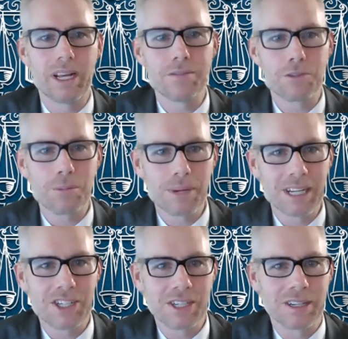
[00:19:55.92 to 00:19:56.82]

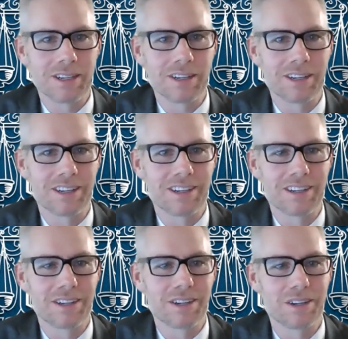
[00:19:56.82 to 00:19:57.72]
information
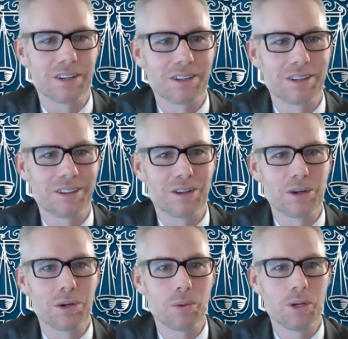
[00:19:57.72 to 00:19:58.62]

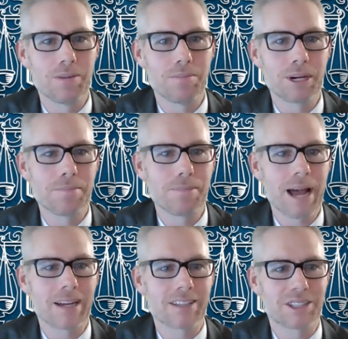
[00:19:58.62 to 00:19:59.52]
could we bring
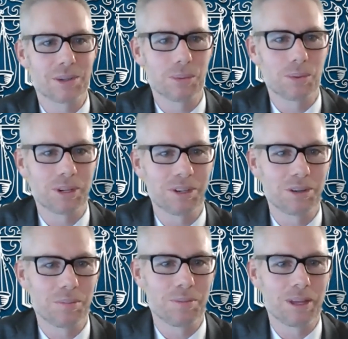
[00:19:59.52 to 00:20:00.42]
back to the working
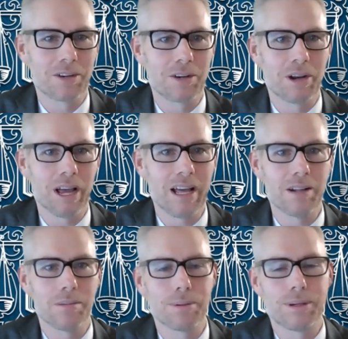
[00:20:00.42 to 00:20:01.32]
group that could
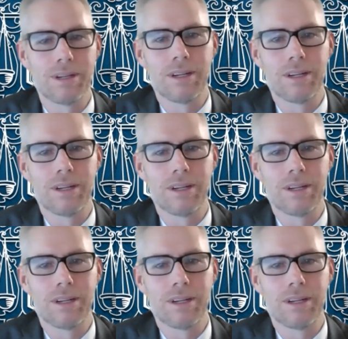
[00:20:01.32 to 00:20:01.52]
help,